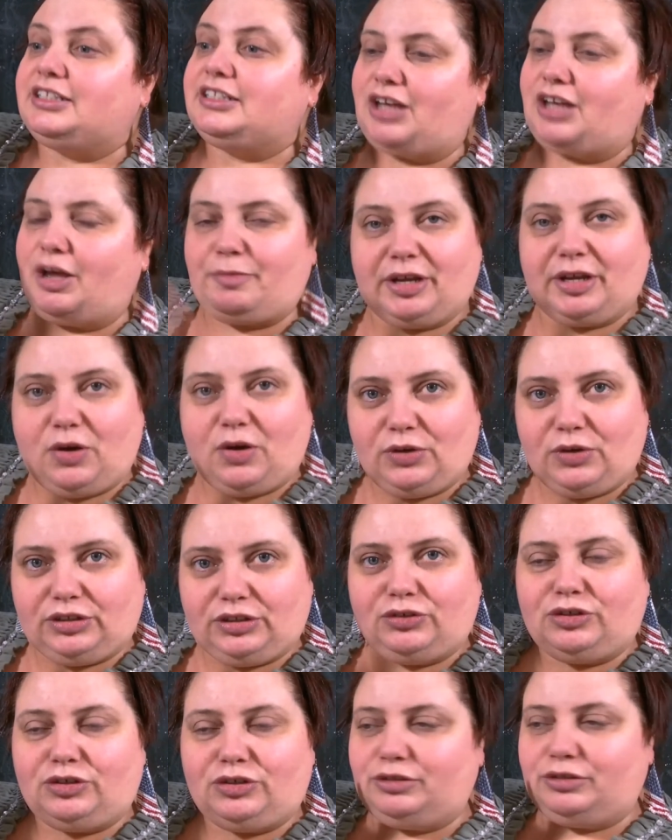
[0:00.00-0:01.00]
So I've been going
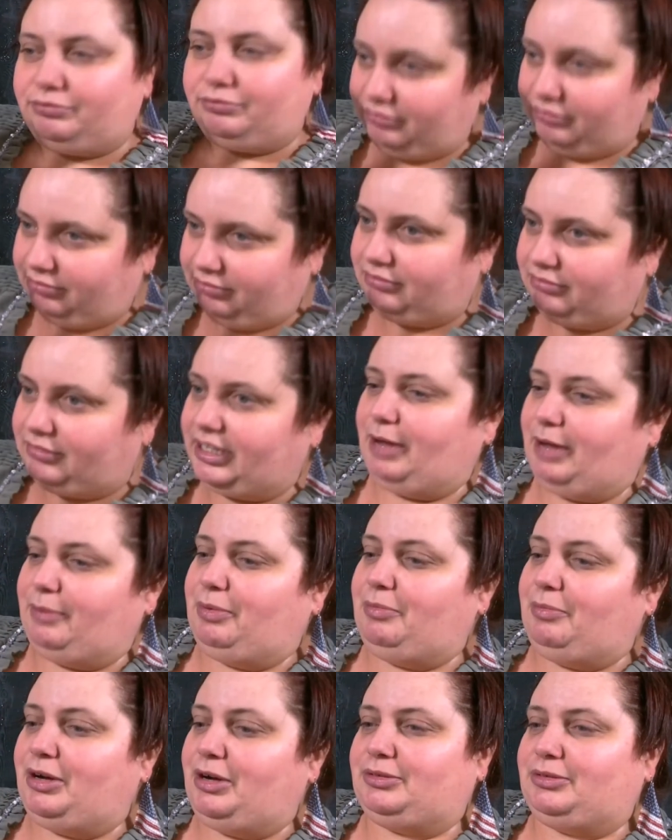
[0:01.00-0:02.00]
through them,
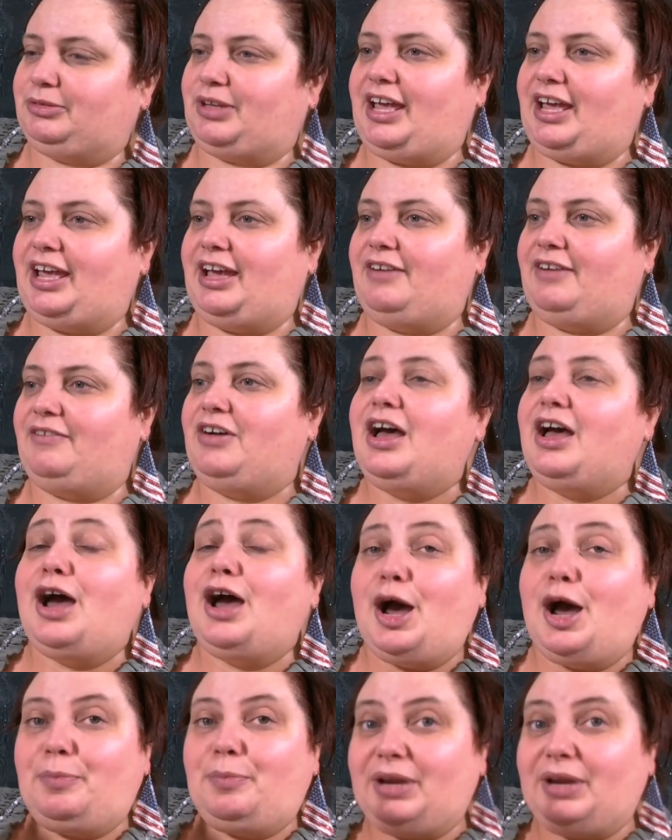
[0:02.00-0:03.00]
keeping them up. So I have
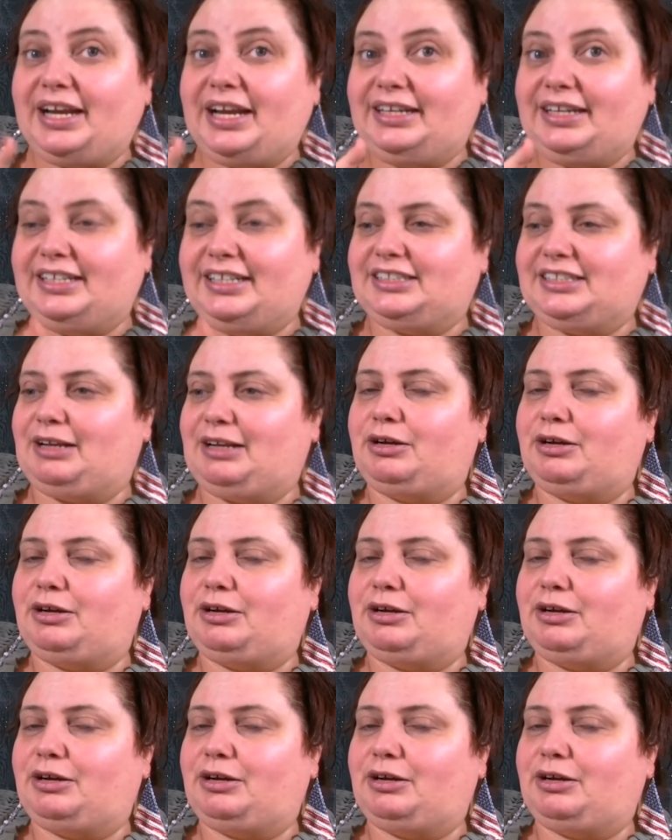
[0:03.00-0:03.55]
a playlist.